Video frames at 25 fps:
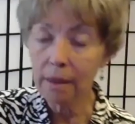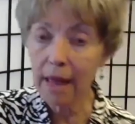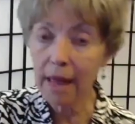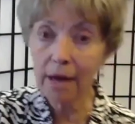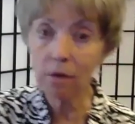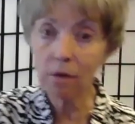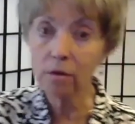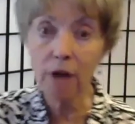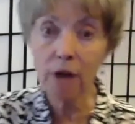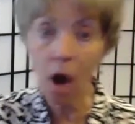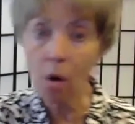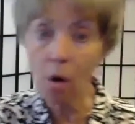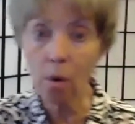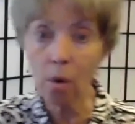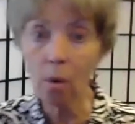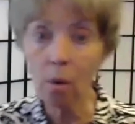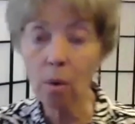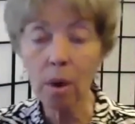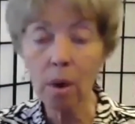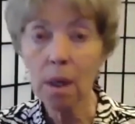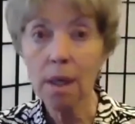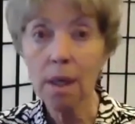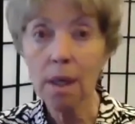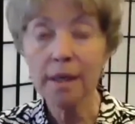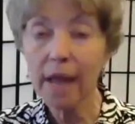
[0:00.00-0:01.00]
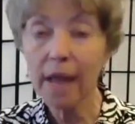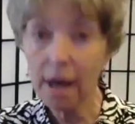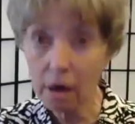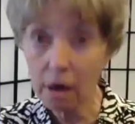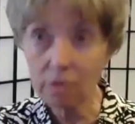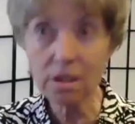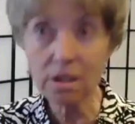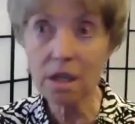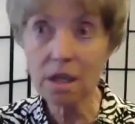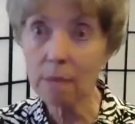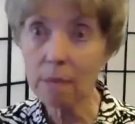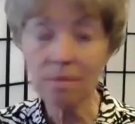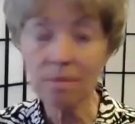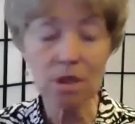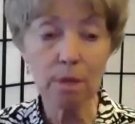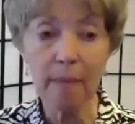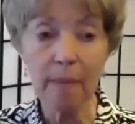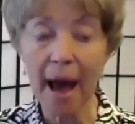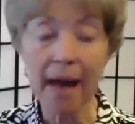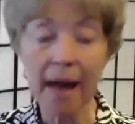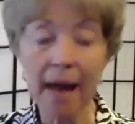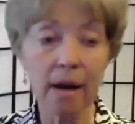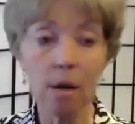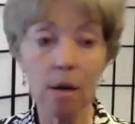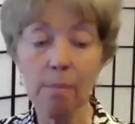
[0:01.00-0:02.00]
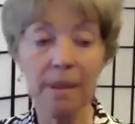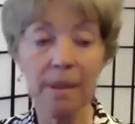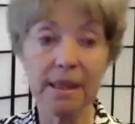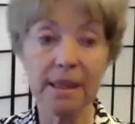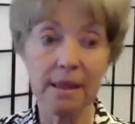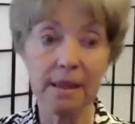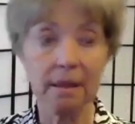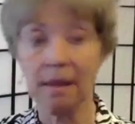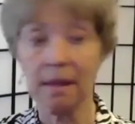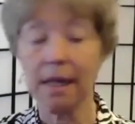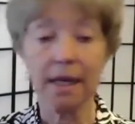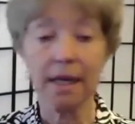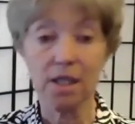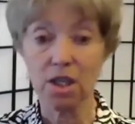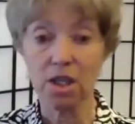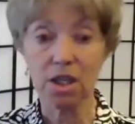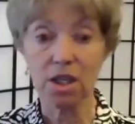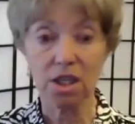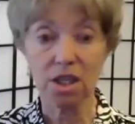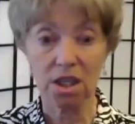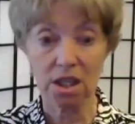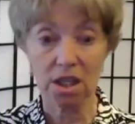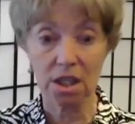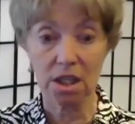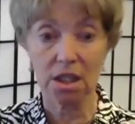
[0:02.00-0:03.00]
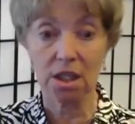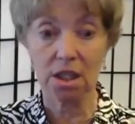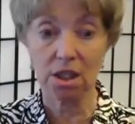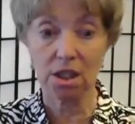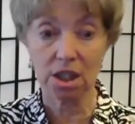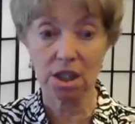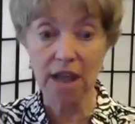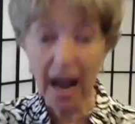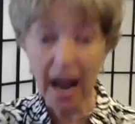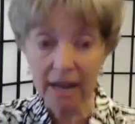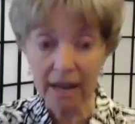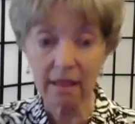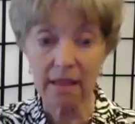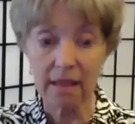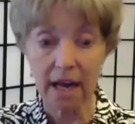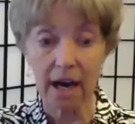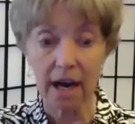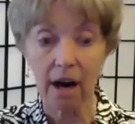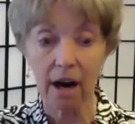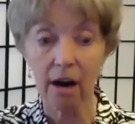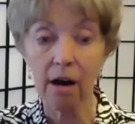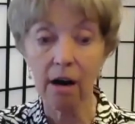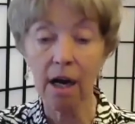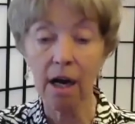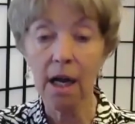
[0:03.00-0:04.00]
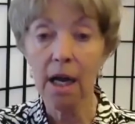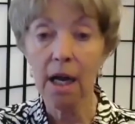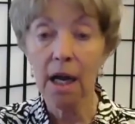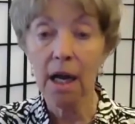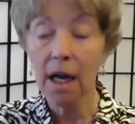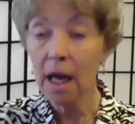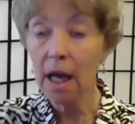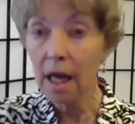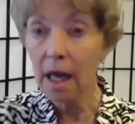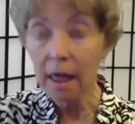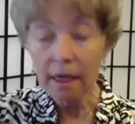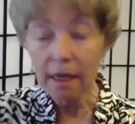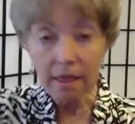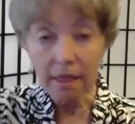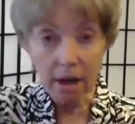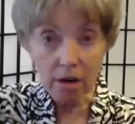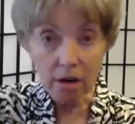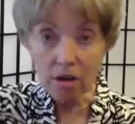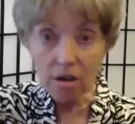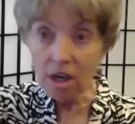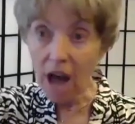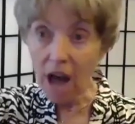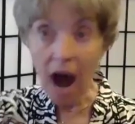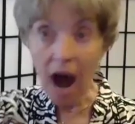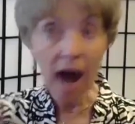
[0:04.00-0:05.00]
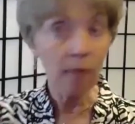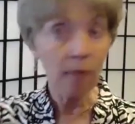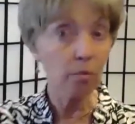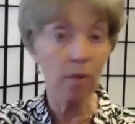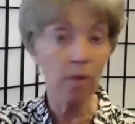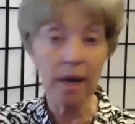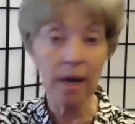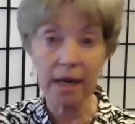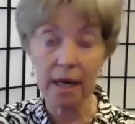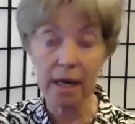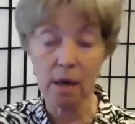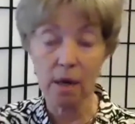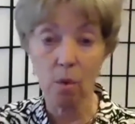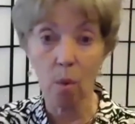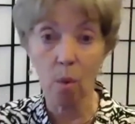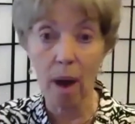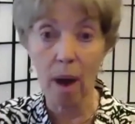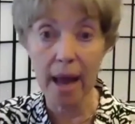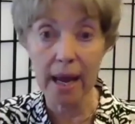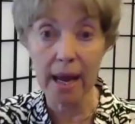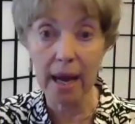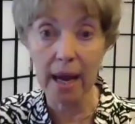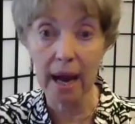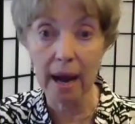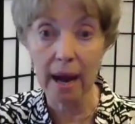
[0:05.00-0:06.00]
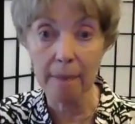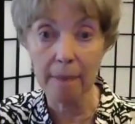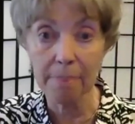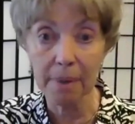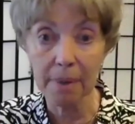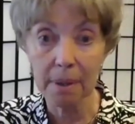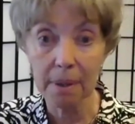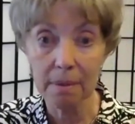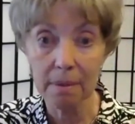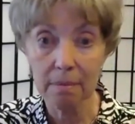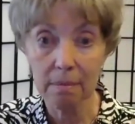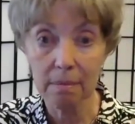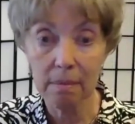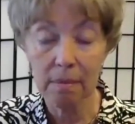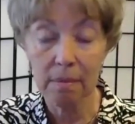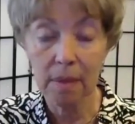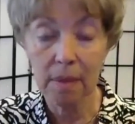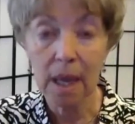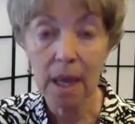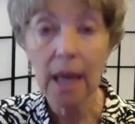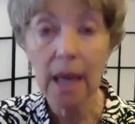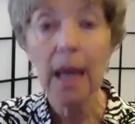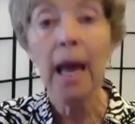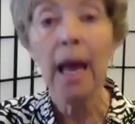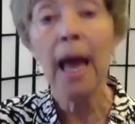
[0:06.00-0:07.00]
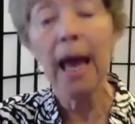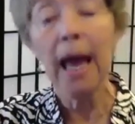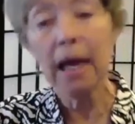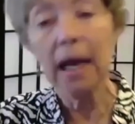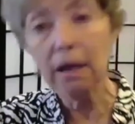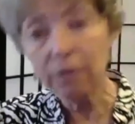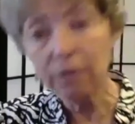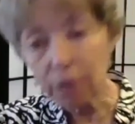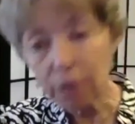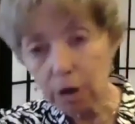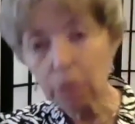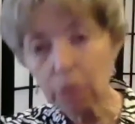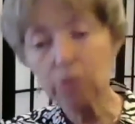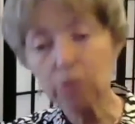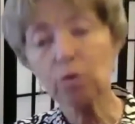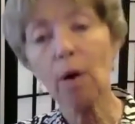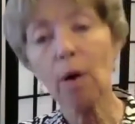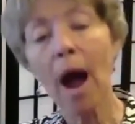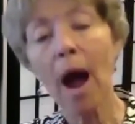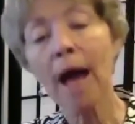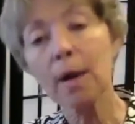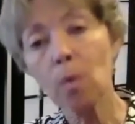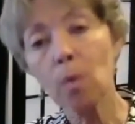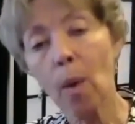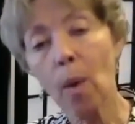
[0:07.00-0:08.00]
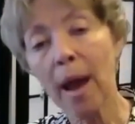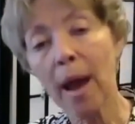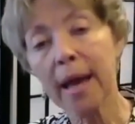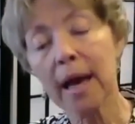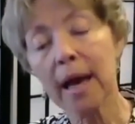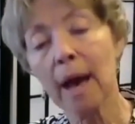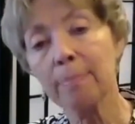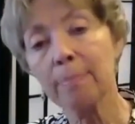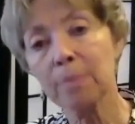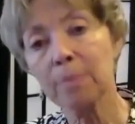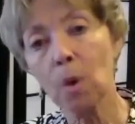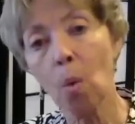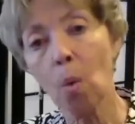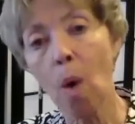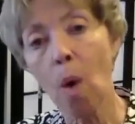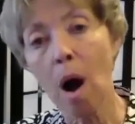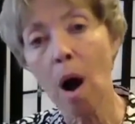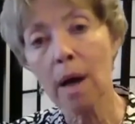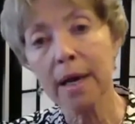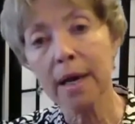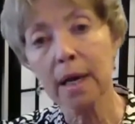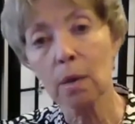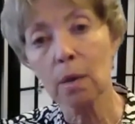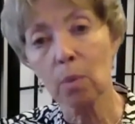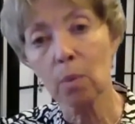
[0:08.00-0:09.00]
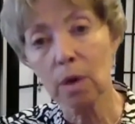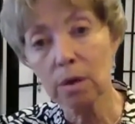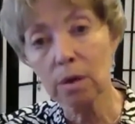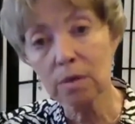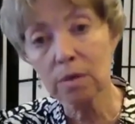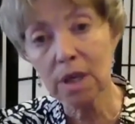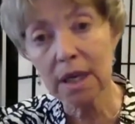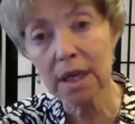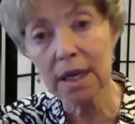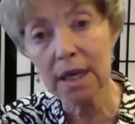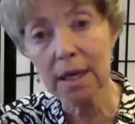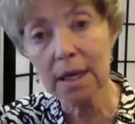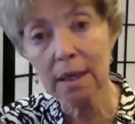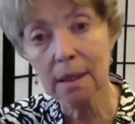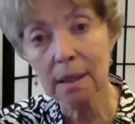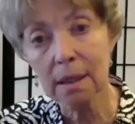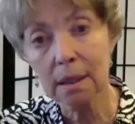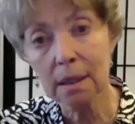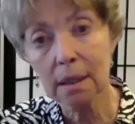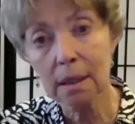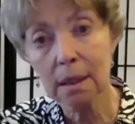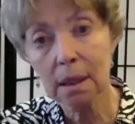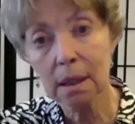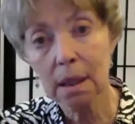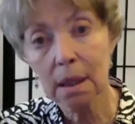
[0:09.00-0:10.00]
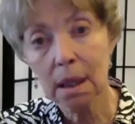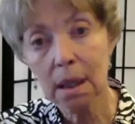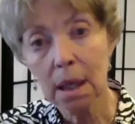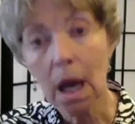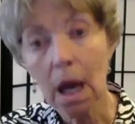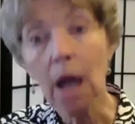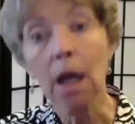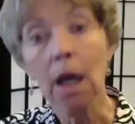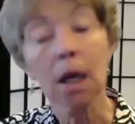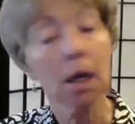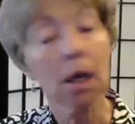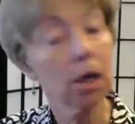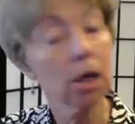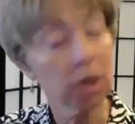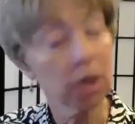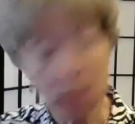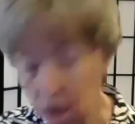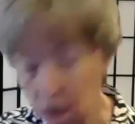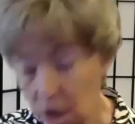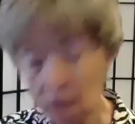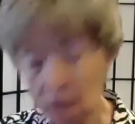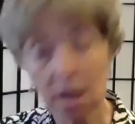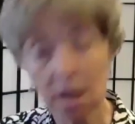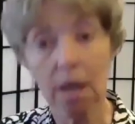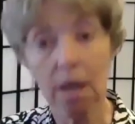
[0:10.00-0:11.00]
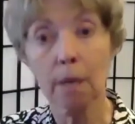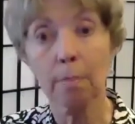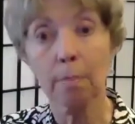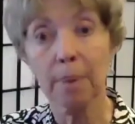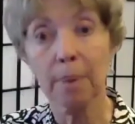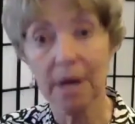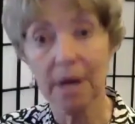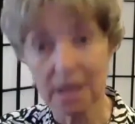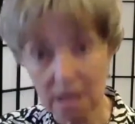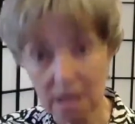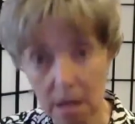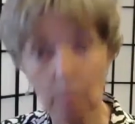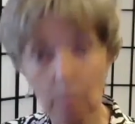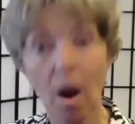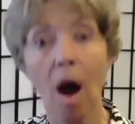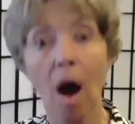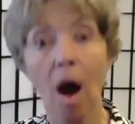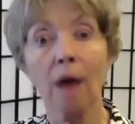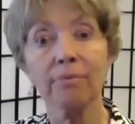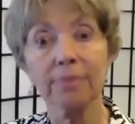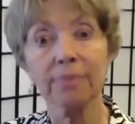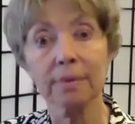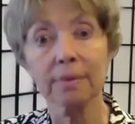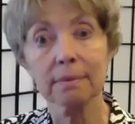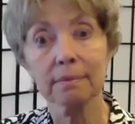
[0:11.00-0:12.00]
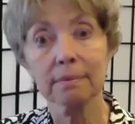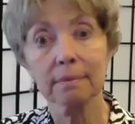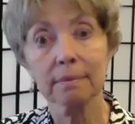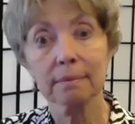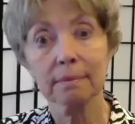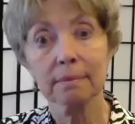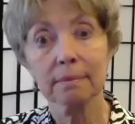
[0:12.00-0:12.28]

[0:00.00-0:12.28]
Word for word: they don't know they know something's the matter but they just stuck there they're not ready to wake up and if you try to wake up the walking wounded you're just going to piss them off.